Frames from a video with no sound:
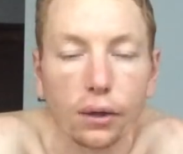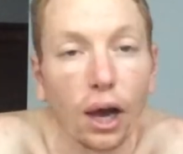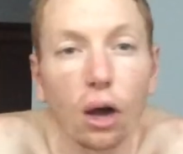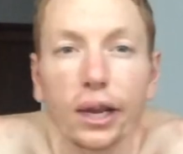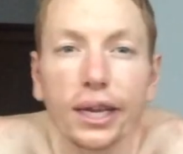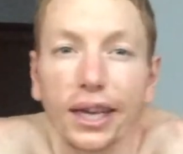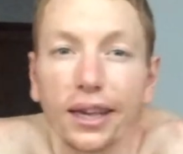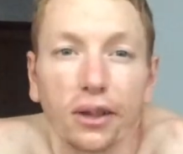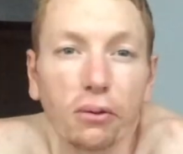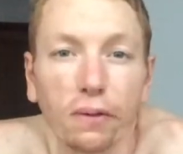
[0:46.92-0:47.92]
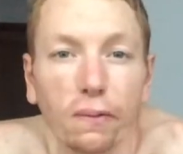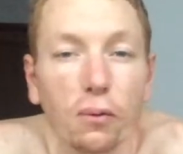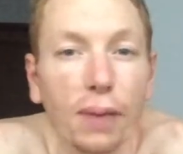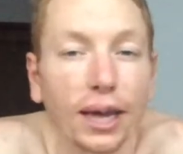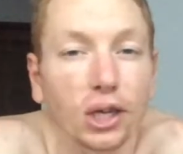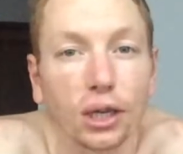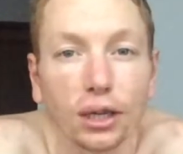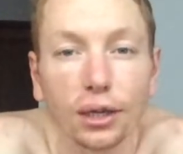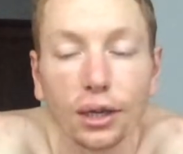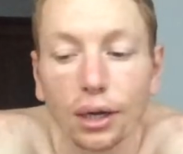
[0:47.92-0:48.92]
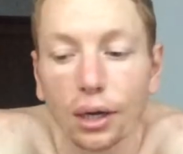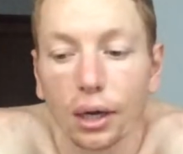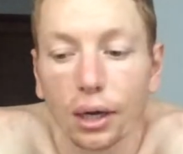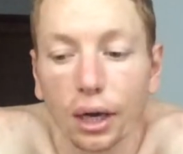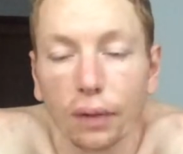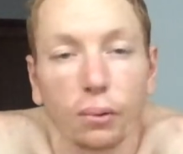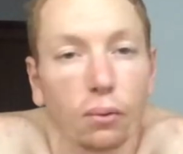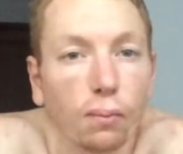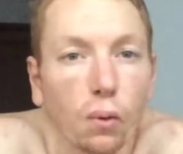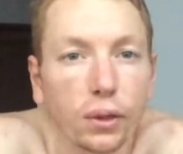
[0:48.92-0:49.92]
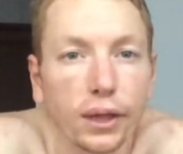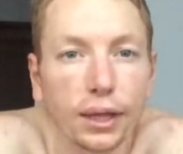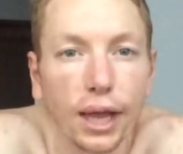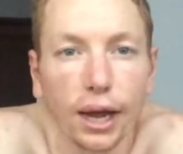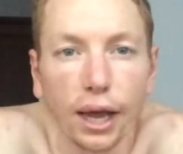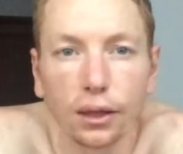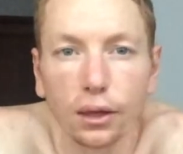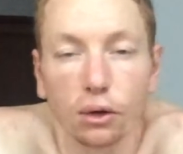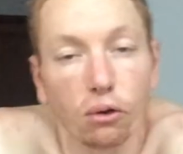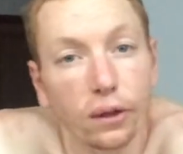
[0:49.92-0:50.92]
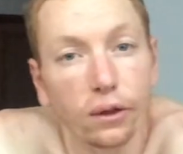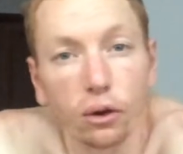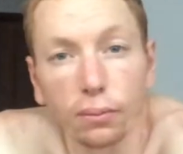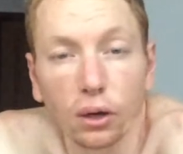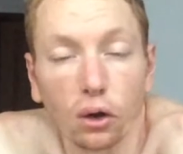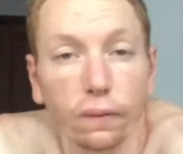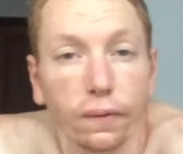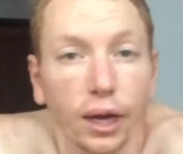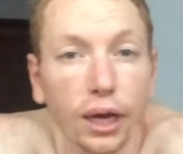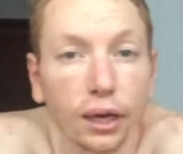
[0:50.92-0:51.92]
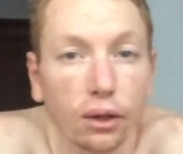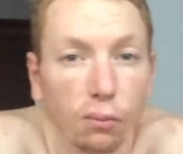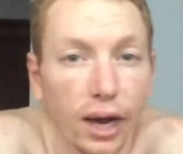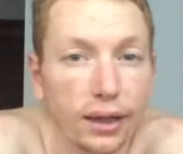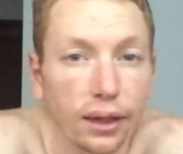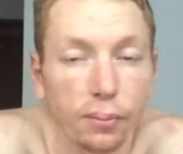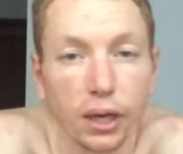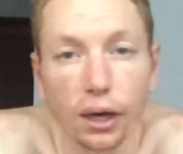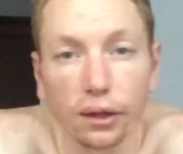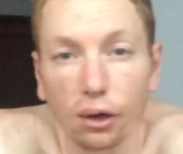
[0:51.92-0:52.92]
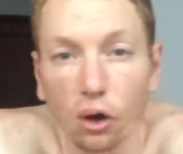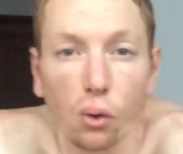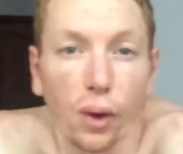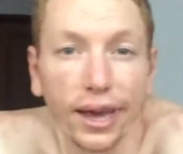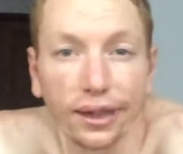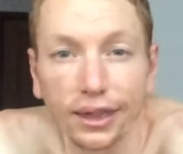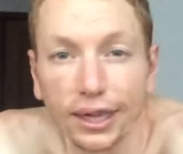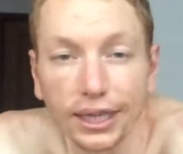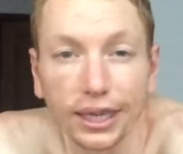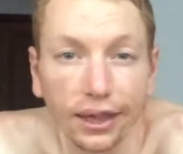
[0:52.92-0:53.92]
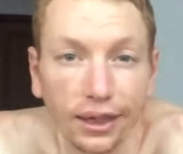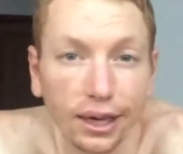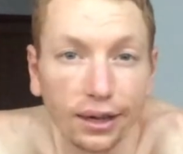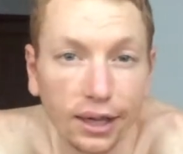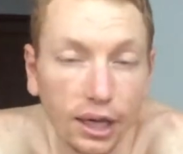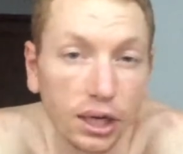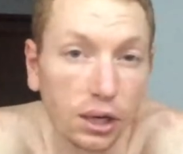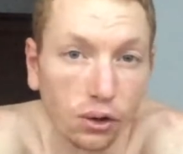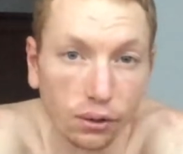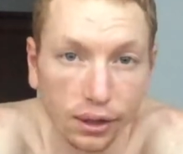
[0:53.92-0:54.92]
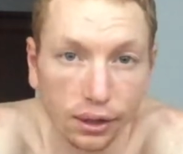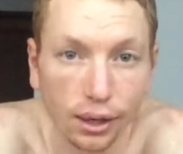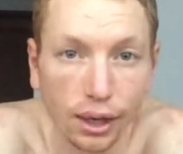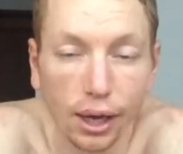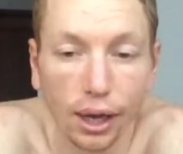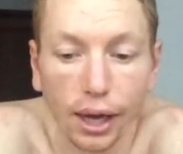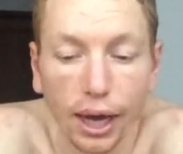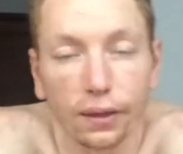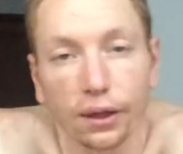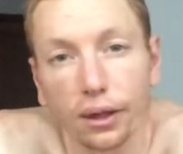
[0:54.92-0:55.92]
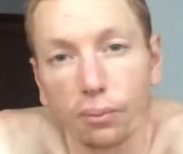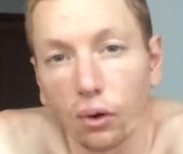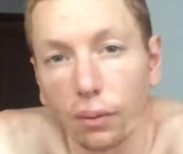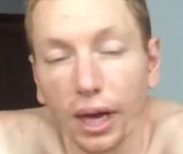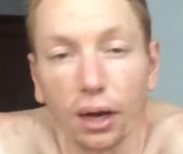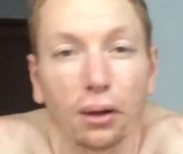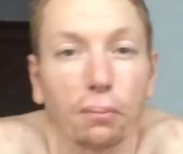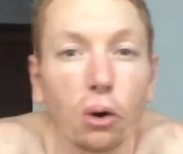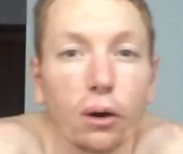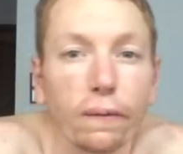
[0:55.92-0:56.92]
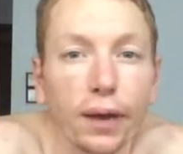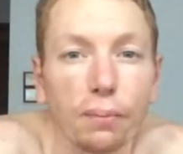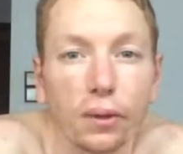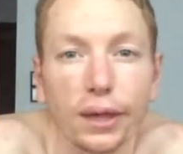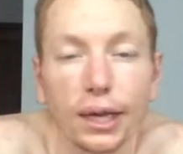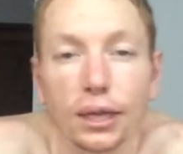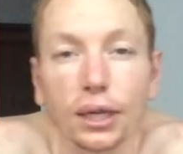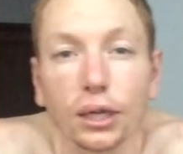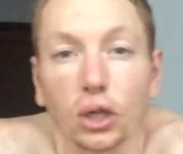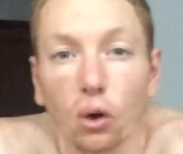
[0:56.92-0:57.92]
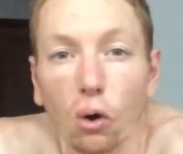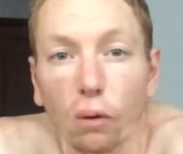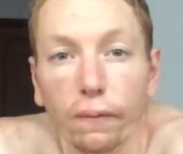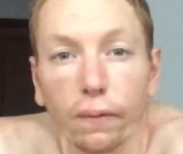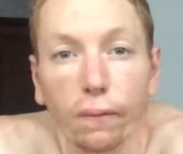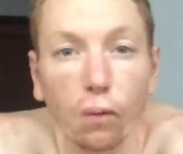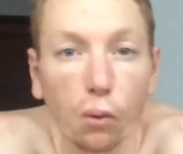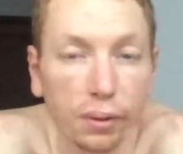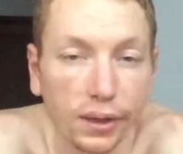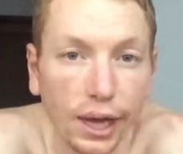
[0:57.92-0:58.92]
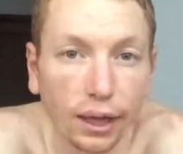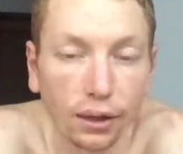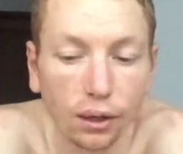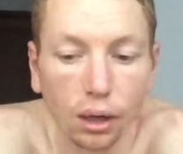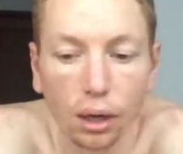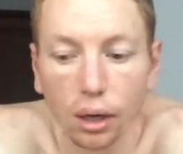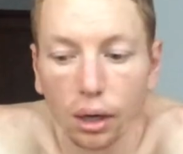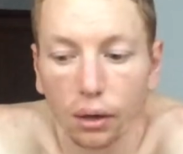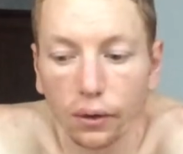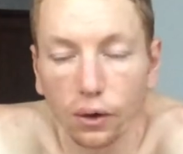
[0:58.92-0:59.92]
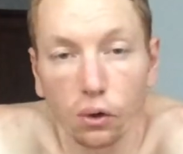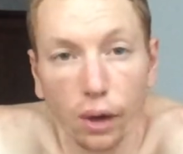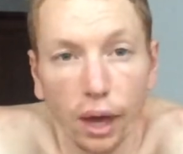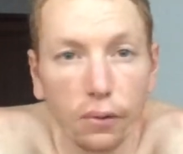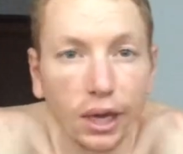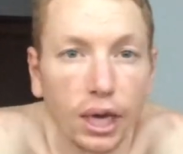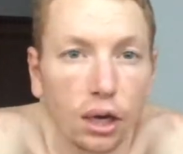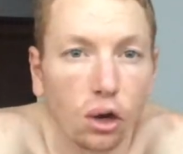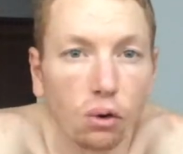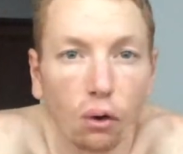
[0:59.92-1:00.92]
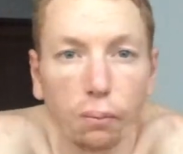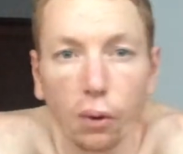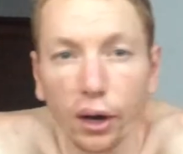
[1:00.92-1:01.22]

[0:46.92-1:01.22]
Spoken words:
So how lean is Chris Froome action? It's been reported that at the Criterium de Dauphiné, his weight has been as low as 66 kilos. And this has put him at a body fat percentage of 4%. So every kilo of